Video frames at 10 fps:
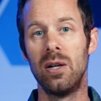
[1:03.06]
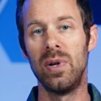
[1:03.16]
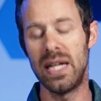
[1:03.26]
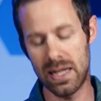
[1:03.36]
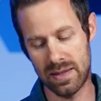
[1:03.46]

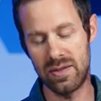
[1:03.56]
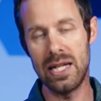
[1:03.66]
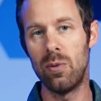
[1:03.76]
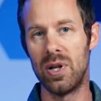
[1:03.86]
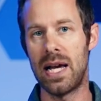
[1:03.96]
We can't
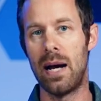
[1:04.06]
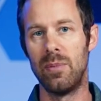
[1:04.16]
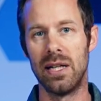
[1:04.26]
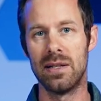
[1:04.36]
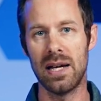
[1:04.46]
see what's
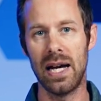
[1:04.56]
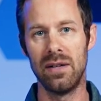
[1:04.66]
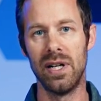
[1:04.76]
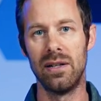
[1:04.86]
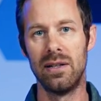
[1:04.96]
happening inside
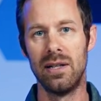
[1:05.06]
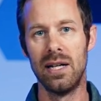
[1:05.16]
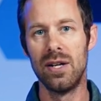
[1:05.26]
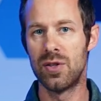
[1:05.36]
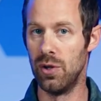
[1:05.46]
of it.
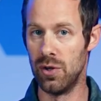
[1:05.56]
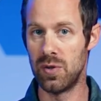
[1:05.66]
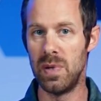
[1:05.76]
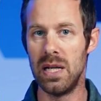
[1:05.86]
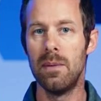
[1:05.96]
So those
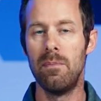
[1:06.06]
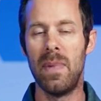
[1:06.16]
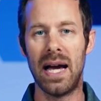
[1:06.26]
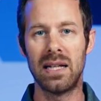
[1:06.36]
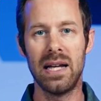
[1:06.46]
would be
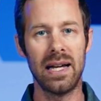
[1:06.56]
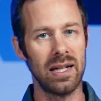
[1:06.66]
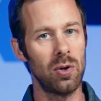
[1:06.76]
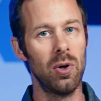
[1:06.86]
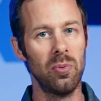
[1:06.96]

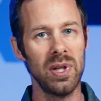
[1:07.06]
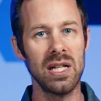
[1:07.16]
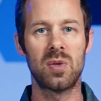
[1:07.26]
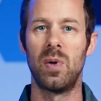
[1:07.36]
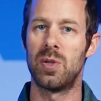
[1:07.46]
magnetic or
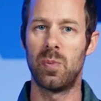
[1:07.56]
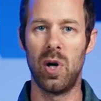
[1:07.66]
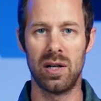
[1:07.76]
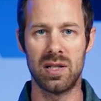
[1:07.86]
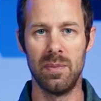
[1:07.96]
reed switch
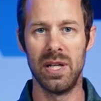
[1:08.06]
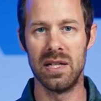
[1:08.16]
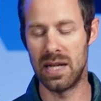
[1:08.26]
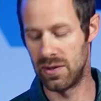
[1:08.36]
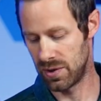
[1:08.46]
proximity
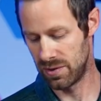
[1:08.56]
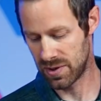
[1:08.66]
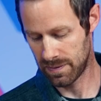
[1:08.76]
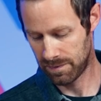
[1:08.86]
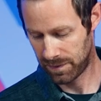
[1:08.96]

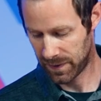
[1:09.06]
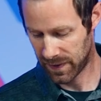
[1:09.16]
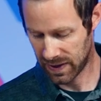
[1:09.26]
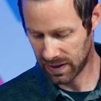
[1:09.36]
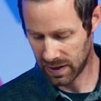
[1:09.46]
sensors.
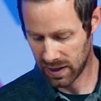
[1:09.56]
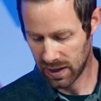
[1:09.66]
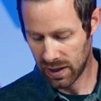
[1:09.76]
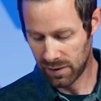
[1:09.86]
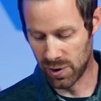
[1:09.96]

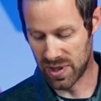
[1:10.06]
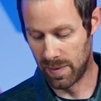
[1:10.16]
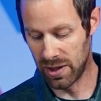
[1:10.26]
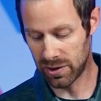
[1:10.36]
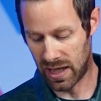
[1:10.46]
For
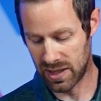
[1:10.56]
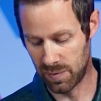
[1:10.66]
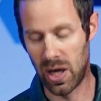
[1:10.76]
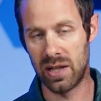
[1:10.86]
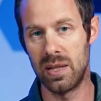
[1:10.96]
some other kinds
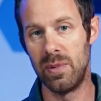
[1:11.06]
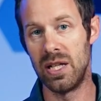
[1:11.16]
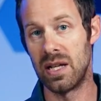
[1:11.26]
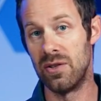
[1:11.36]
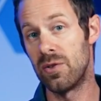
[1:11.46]
of proximity
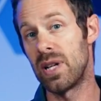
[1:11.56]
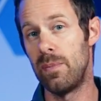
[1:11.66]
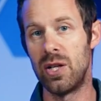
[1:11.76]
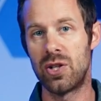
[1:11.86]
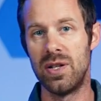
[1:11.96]
sensors, I
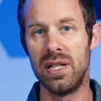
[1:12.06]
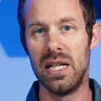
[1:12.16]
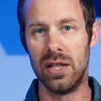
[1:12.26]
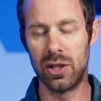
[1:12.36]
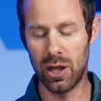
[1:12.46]
mentioned the
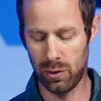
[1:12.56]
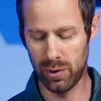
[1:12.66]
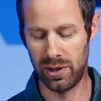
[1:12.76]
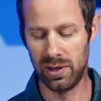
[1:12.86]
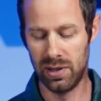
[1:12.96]

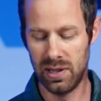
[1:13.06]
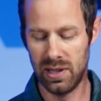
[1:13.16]
encoder.